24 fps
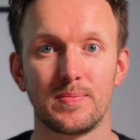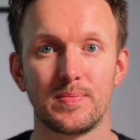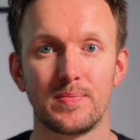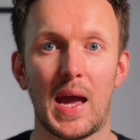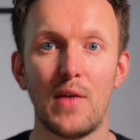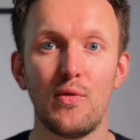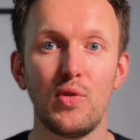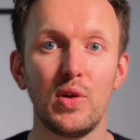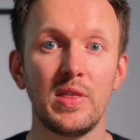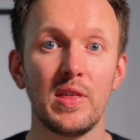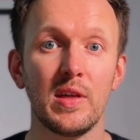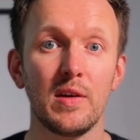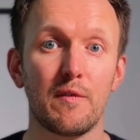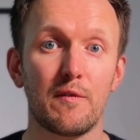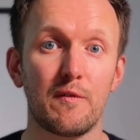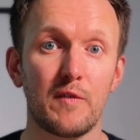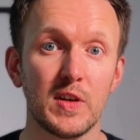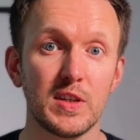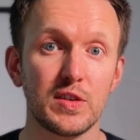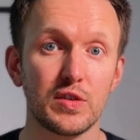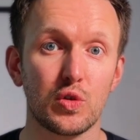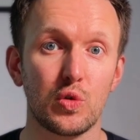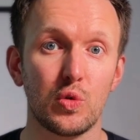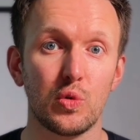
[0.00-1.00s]
Everything
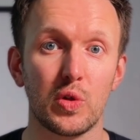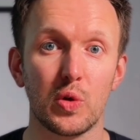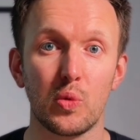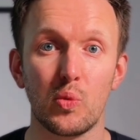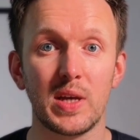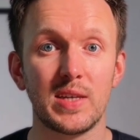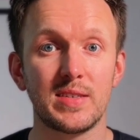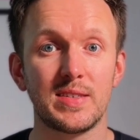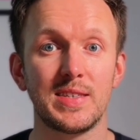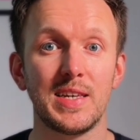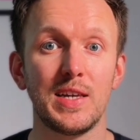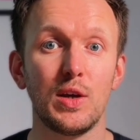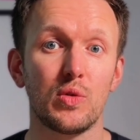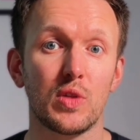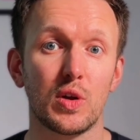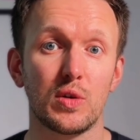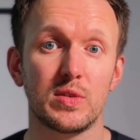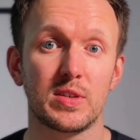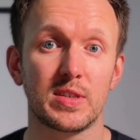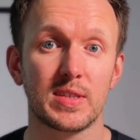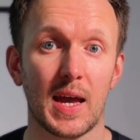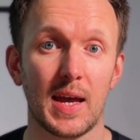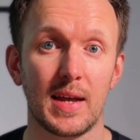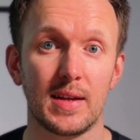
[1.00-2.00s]
physical that we see on those
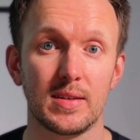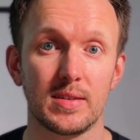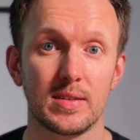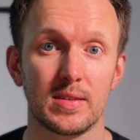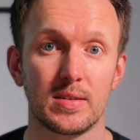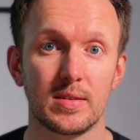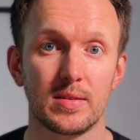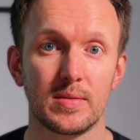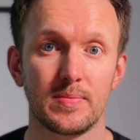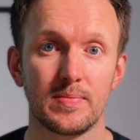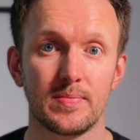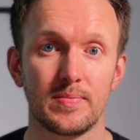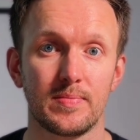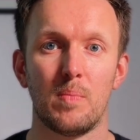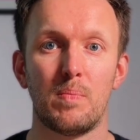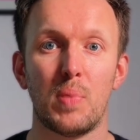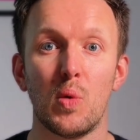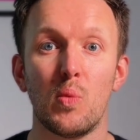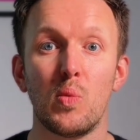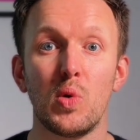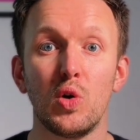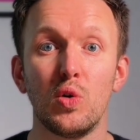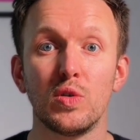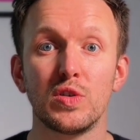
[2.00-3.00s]
scans. But
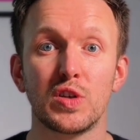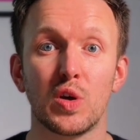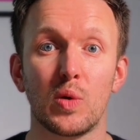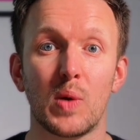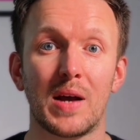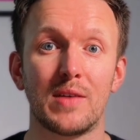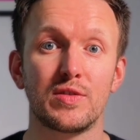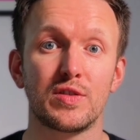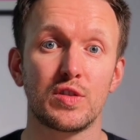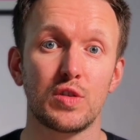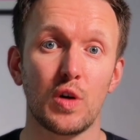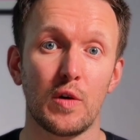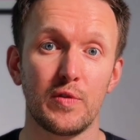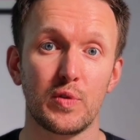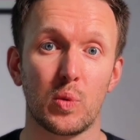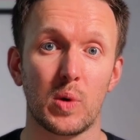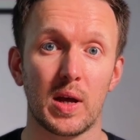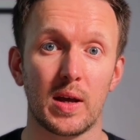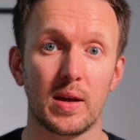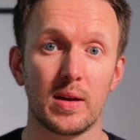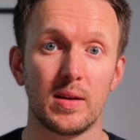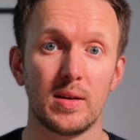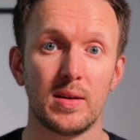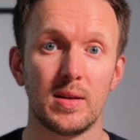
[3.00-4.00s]
we also have
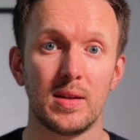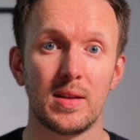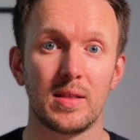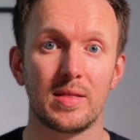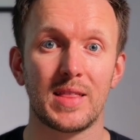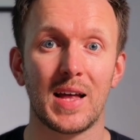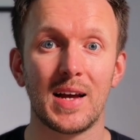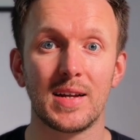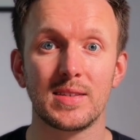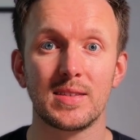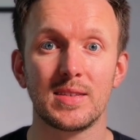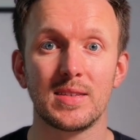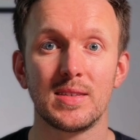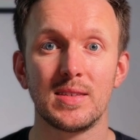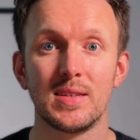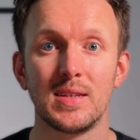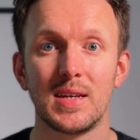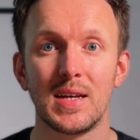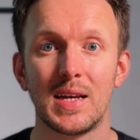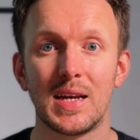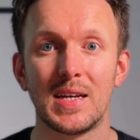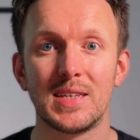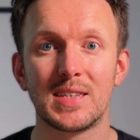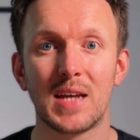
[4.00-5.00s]
software. That
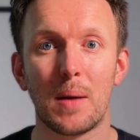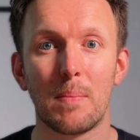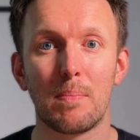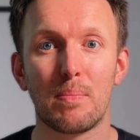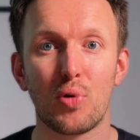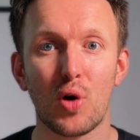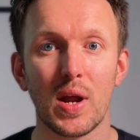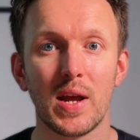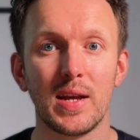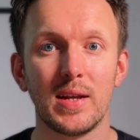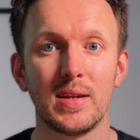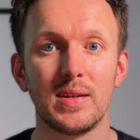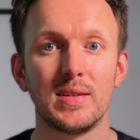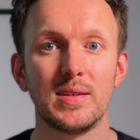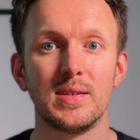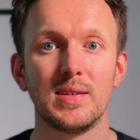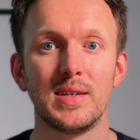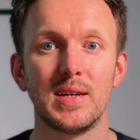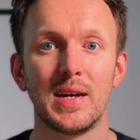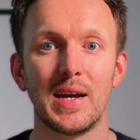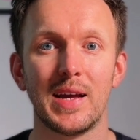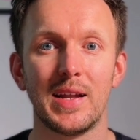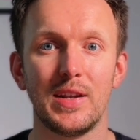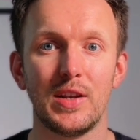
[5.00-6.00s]
is our brain
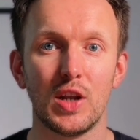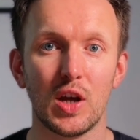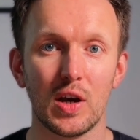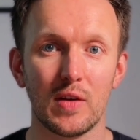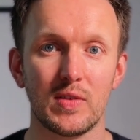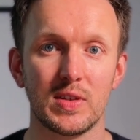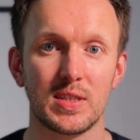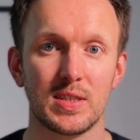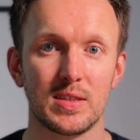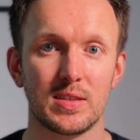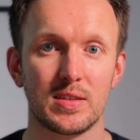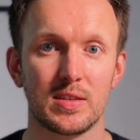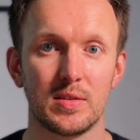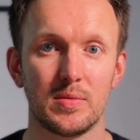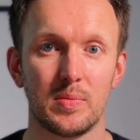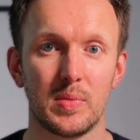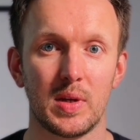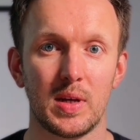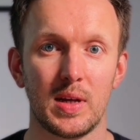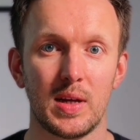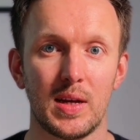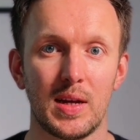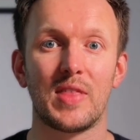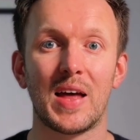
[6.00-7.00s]
and nervous system.
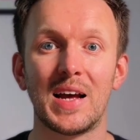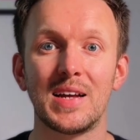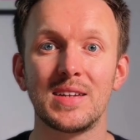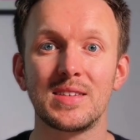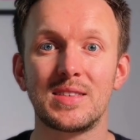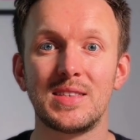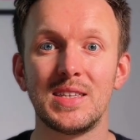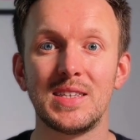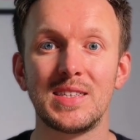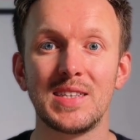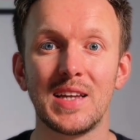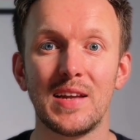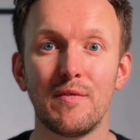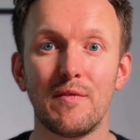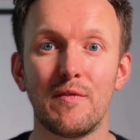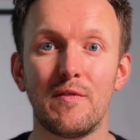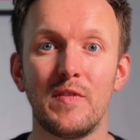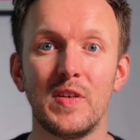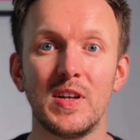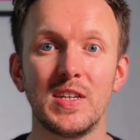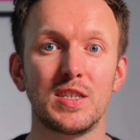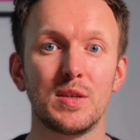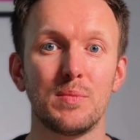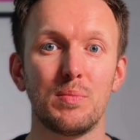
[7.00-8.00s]
That's this
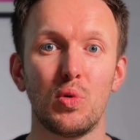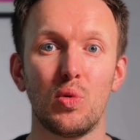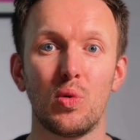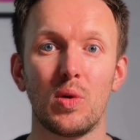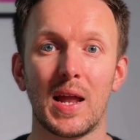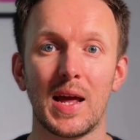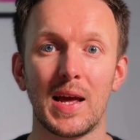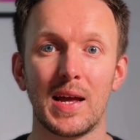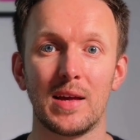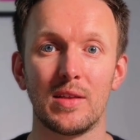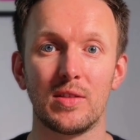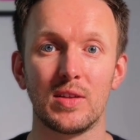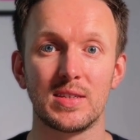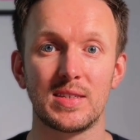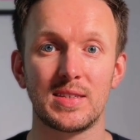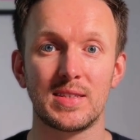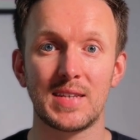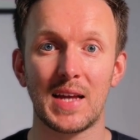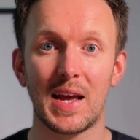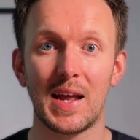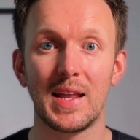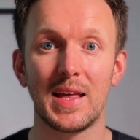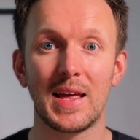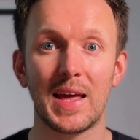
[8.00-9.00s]
invisible layer that's
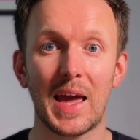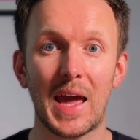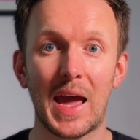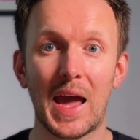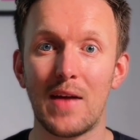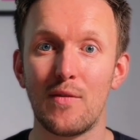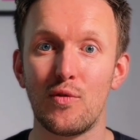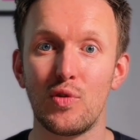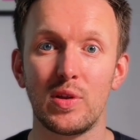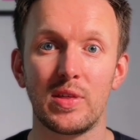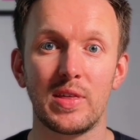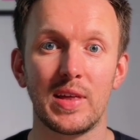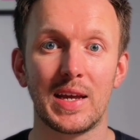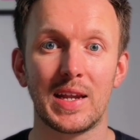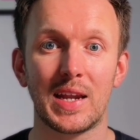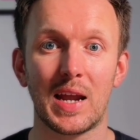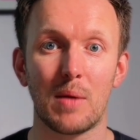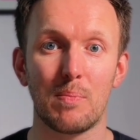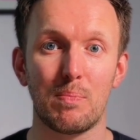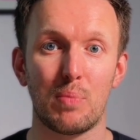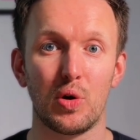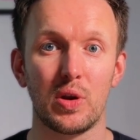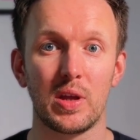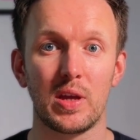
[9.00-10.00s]
telling everything in our
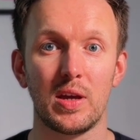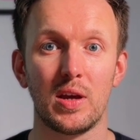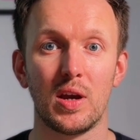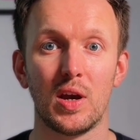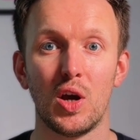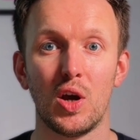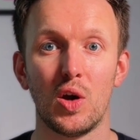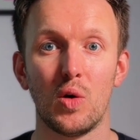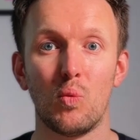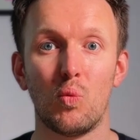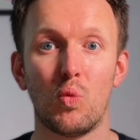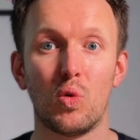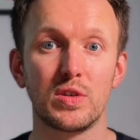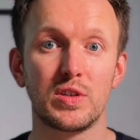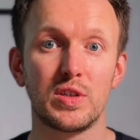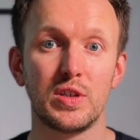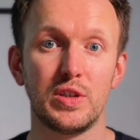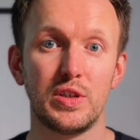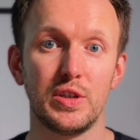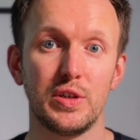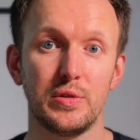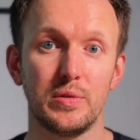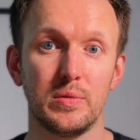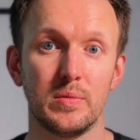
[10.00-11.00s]
body what to
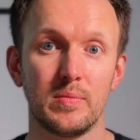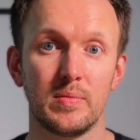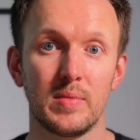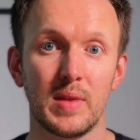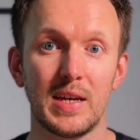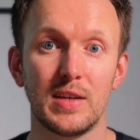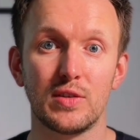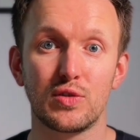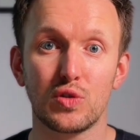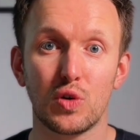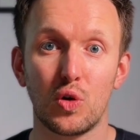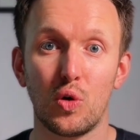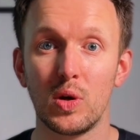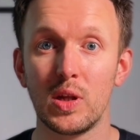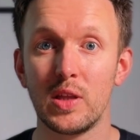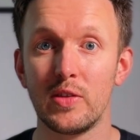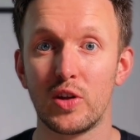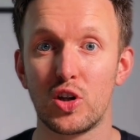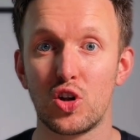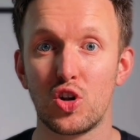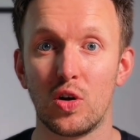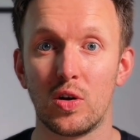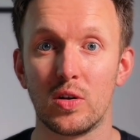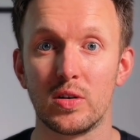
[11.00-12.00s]
do. It's calling the
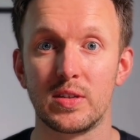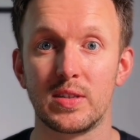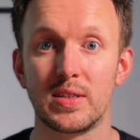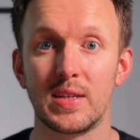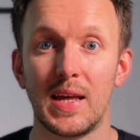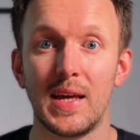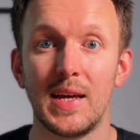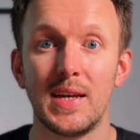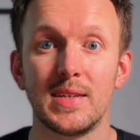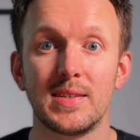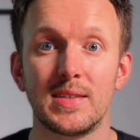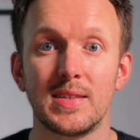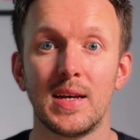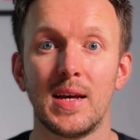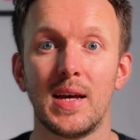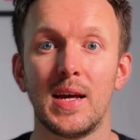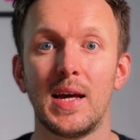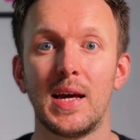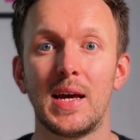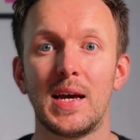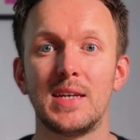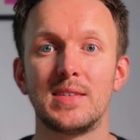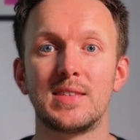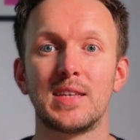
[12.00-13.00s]
shots. It
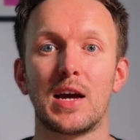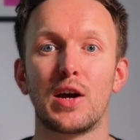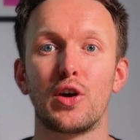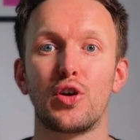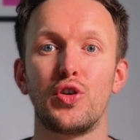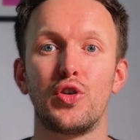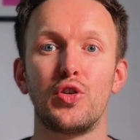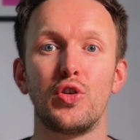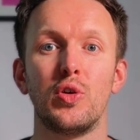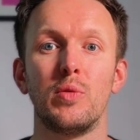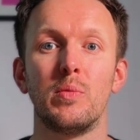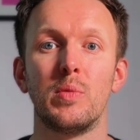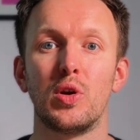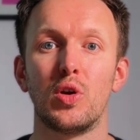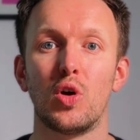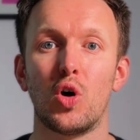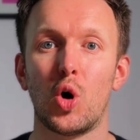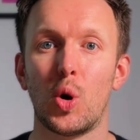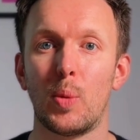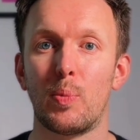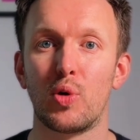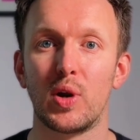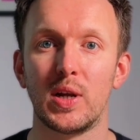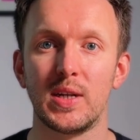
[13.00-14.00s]
is our human
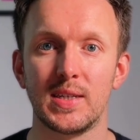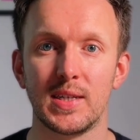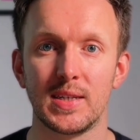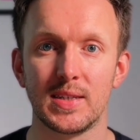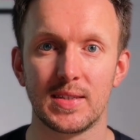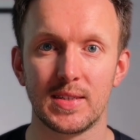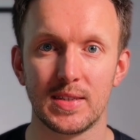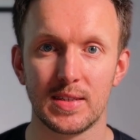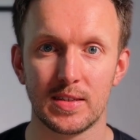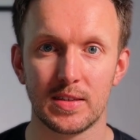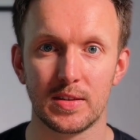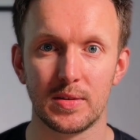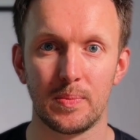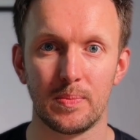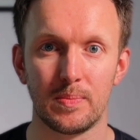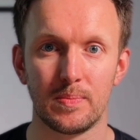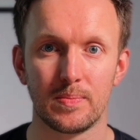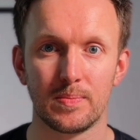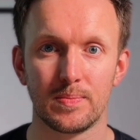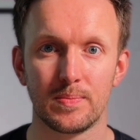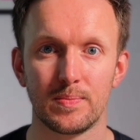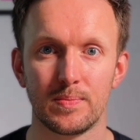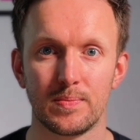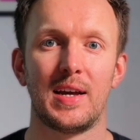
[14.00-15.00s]
operating system.
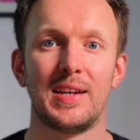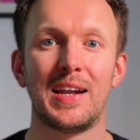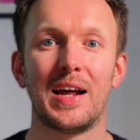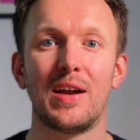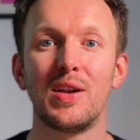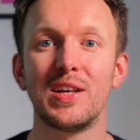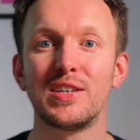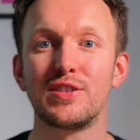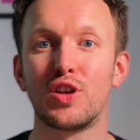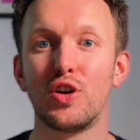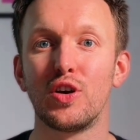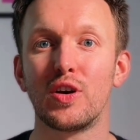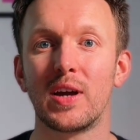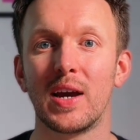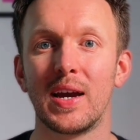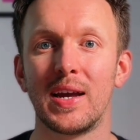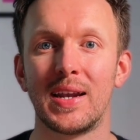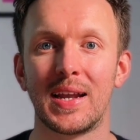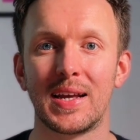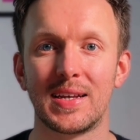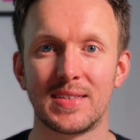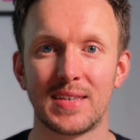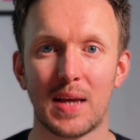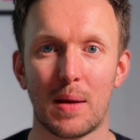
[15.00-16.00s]
Now let's look at an
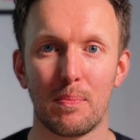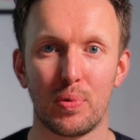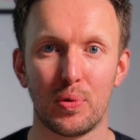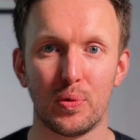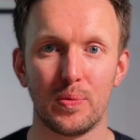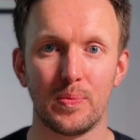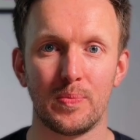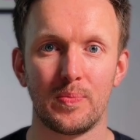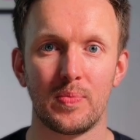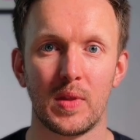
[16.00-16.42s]
example.